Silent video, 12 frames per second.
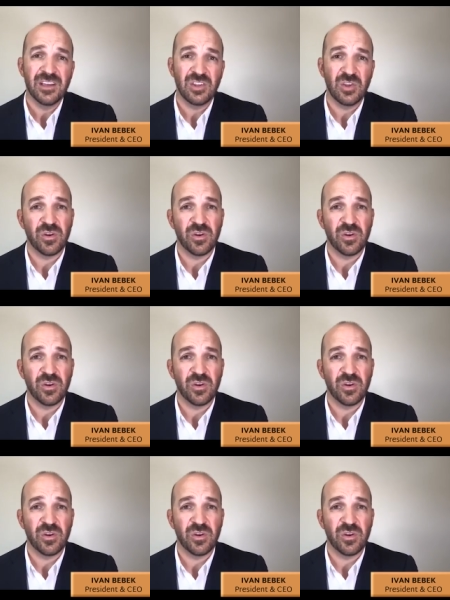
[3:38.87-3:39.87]
you would have
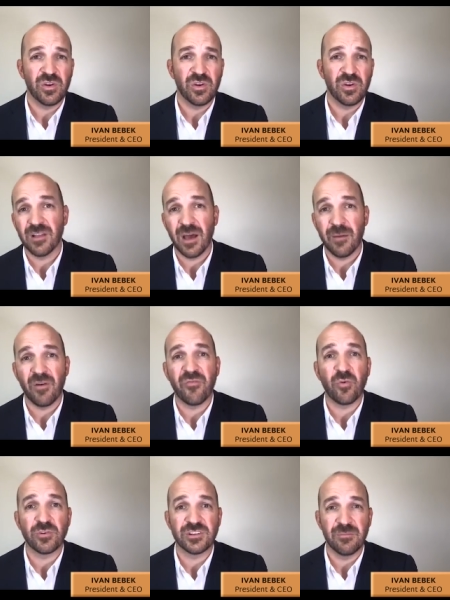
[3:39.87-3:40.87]
received a double about
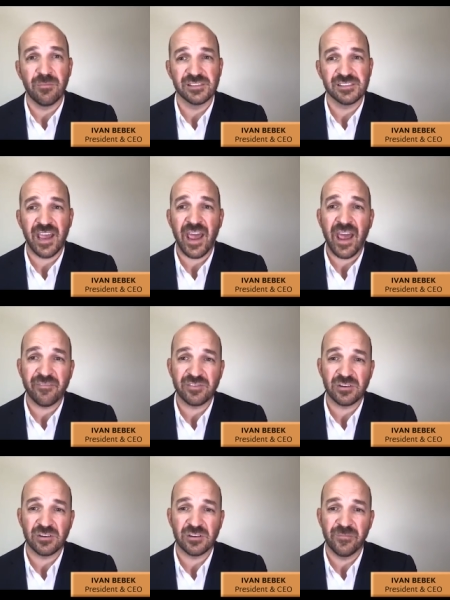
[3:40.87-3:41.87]
14 months
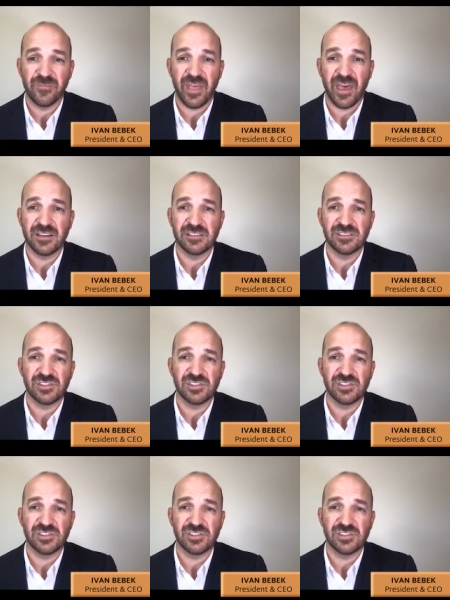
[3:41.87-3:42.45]
after that